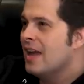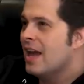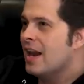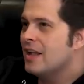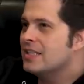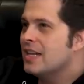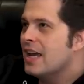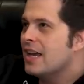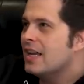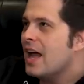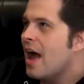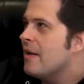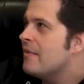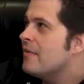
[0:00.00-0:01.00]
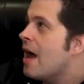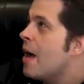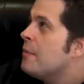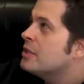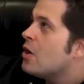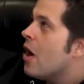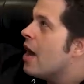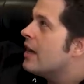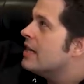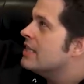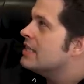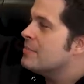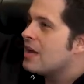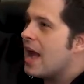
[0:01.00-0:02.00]
and it's like I, I was talking
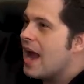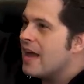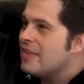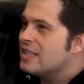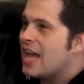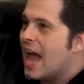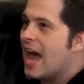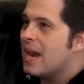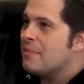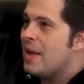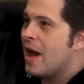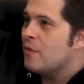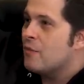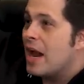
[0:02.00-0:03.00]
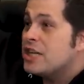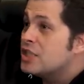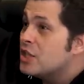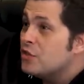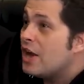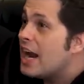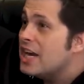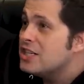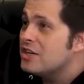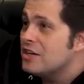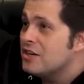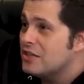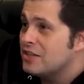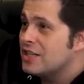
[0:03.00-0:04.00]
to some guy in the chat about rescue
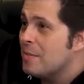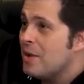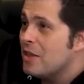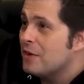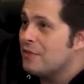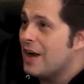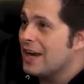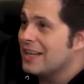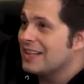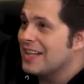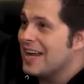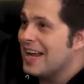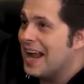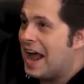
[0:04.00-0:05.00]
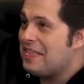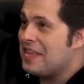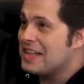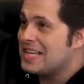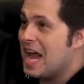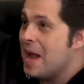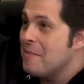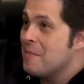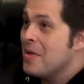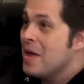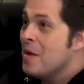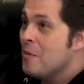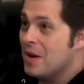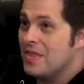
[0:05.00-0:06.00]
rangers or some other fucking thing yeah. at the time
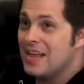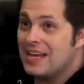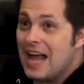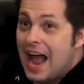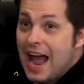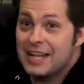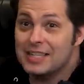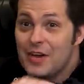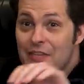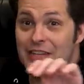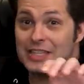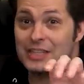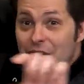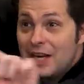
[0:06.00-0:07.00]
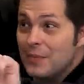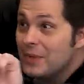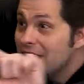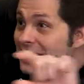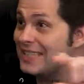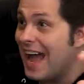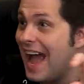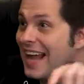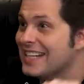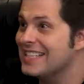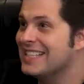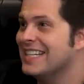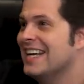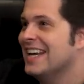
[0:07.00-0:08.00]
when the guy is on the screen with the
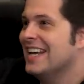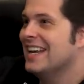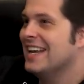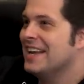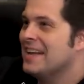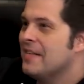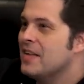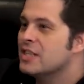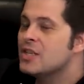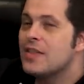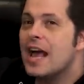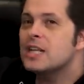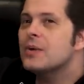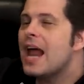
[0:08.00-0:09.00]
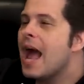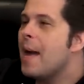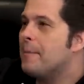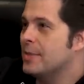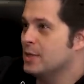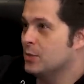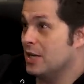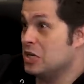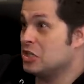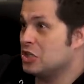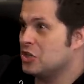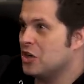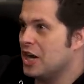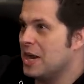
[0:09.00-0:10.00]
text. so that's what happens when you
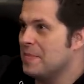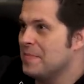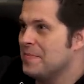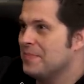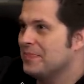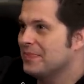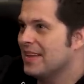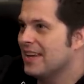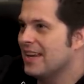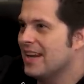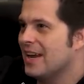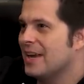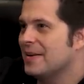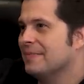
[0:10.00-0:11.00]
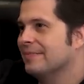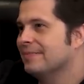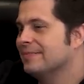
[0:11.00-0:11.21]
stream. Yeah, you know.